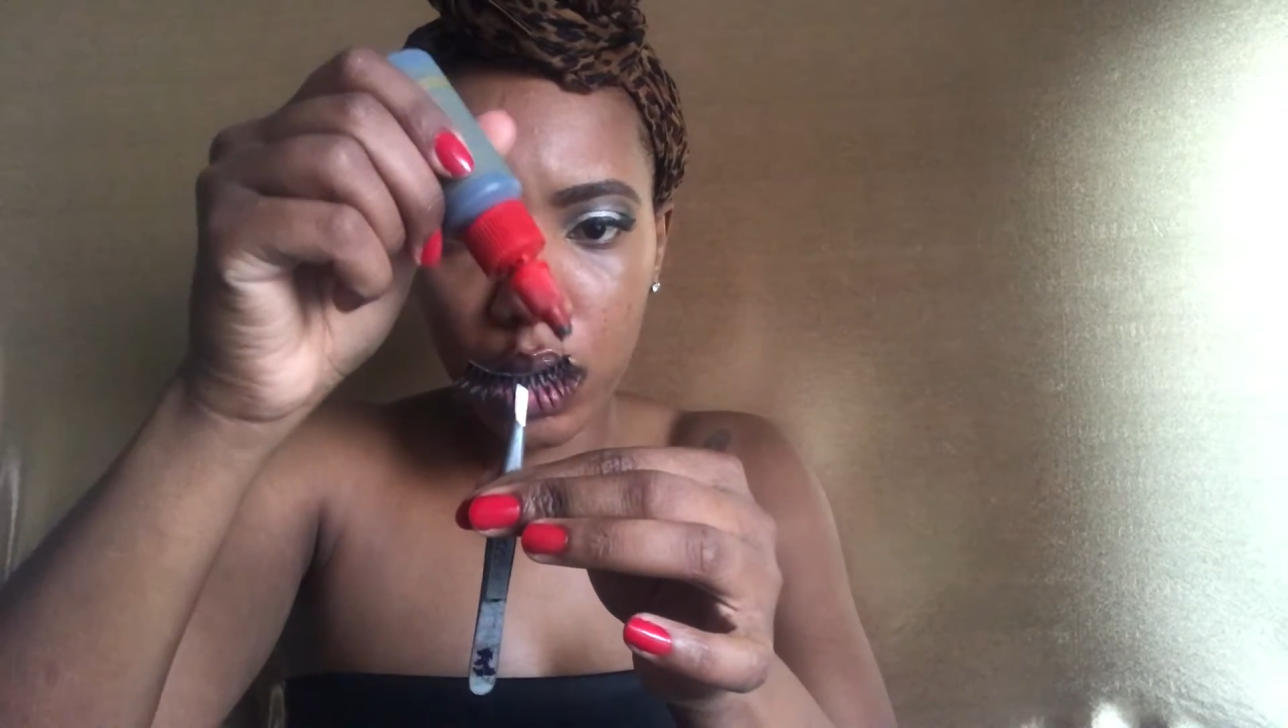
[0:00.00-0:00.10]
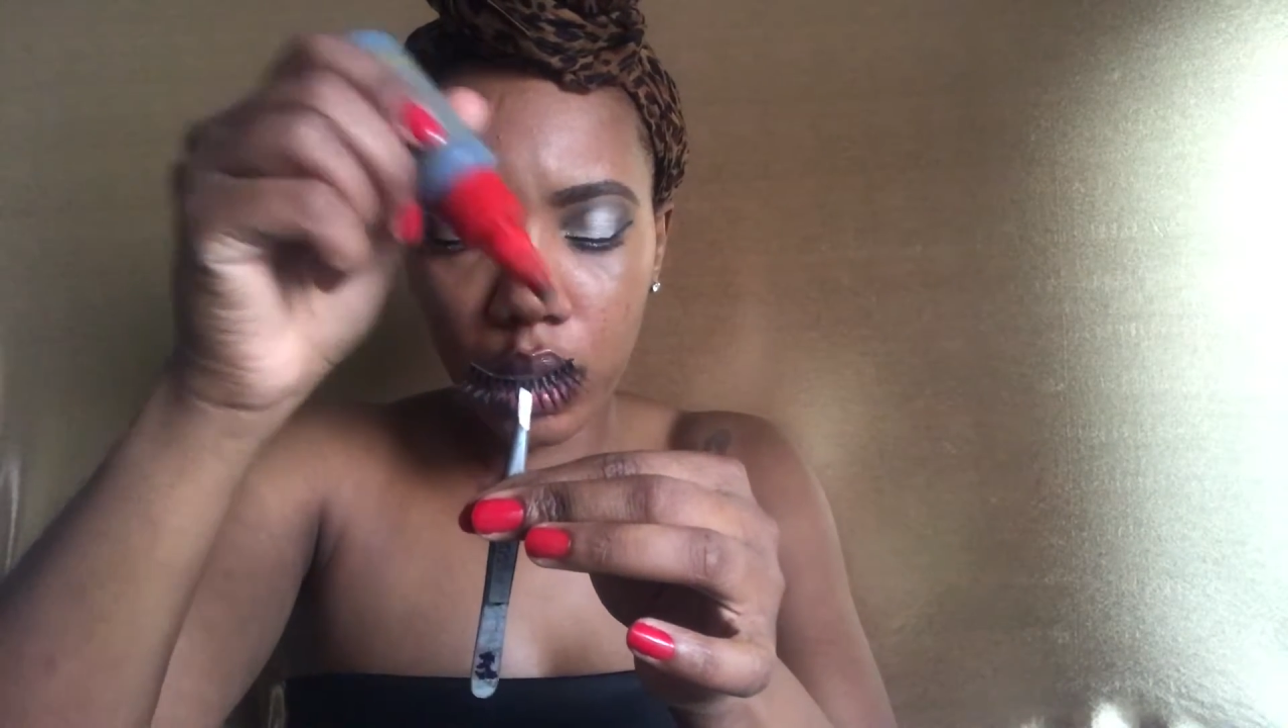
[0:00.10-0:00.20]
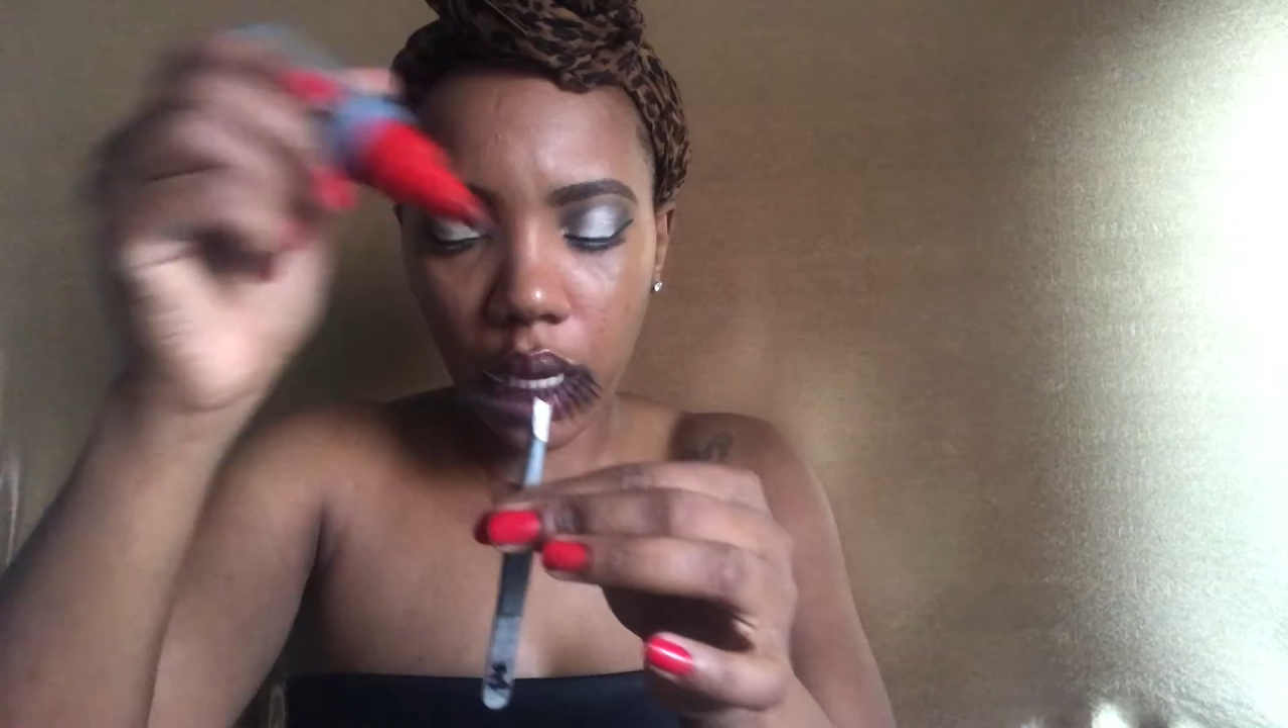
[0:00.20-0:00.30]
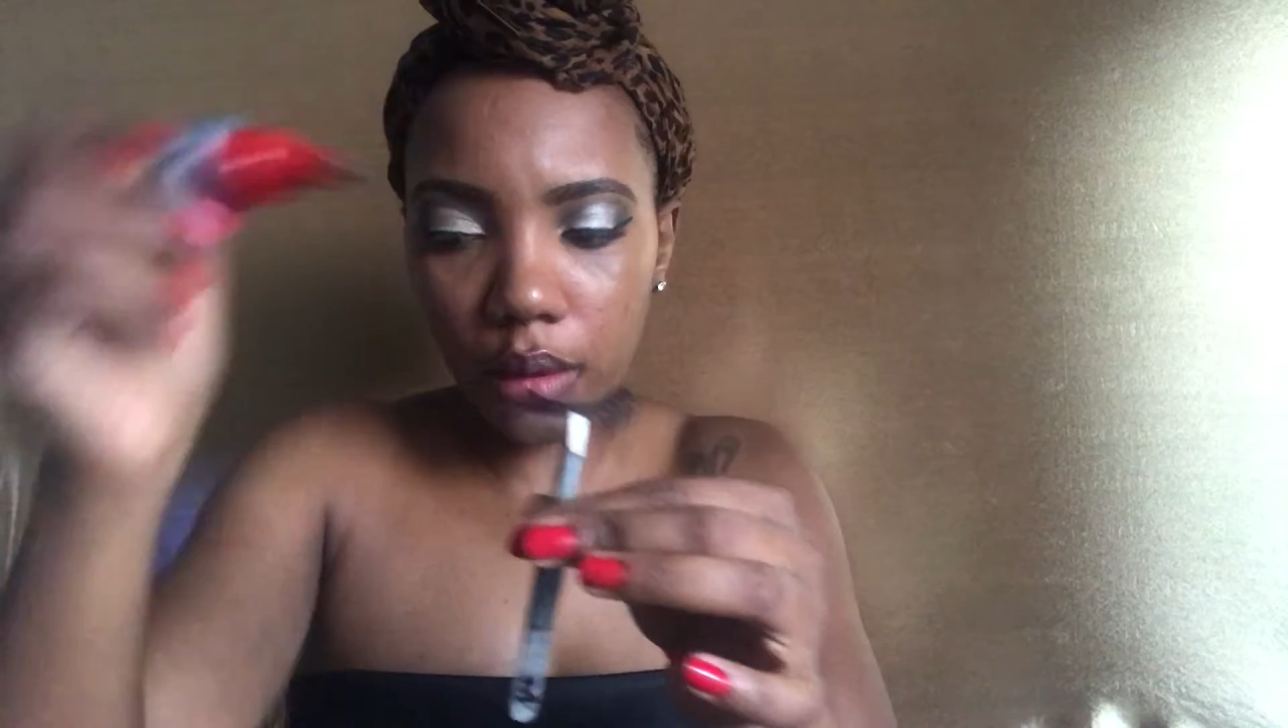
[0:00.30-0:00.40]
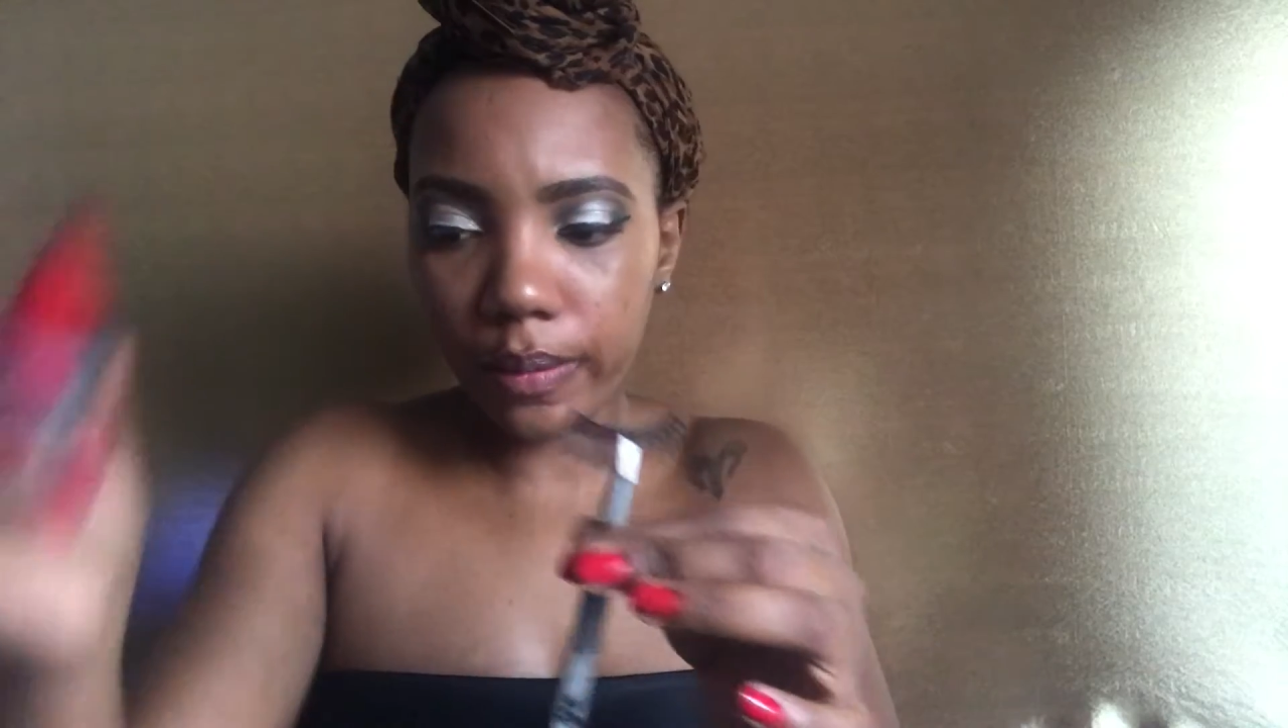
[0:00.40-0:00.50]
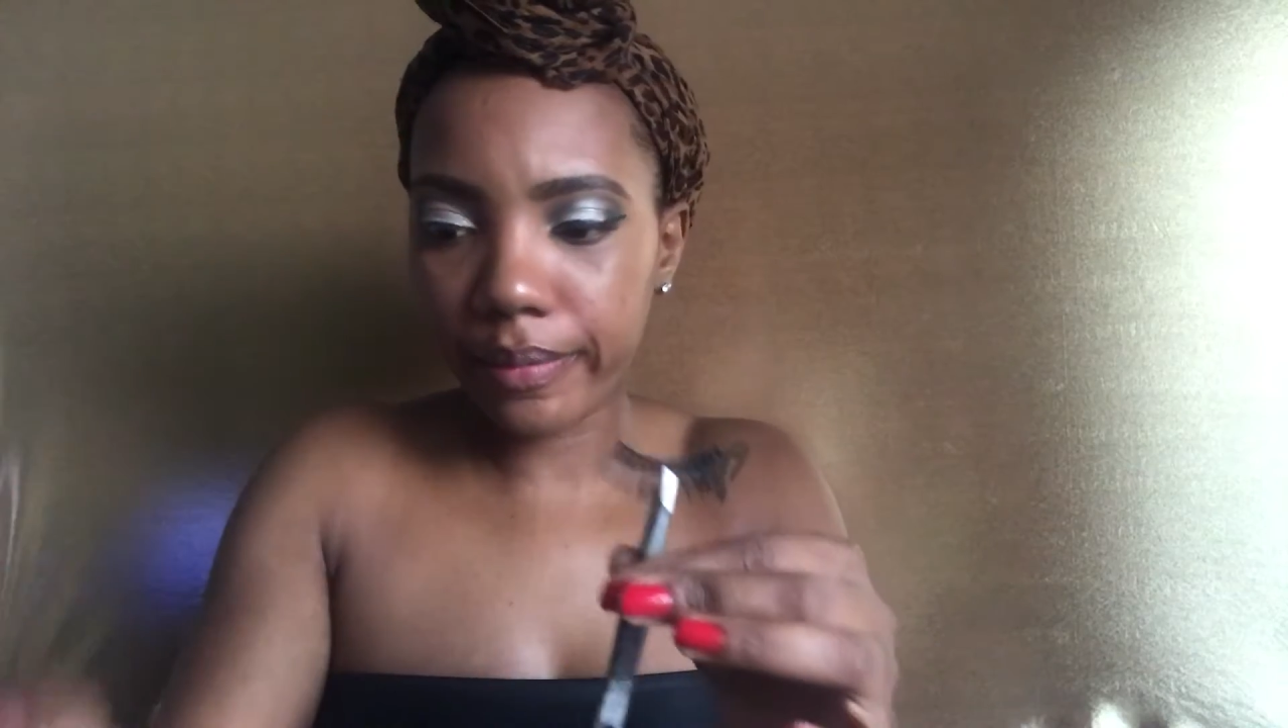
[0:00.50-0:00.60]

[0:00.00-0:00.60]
Okay.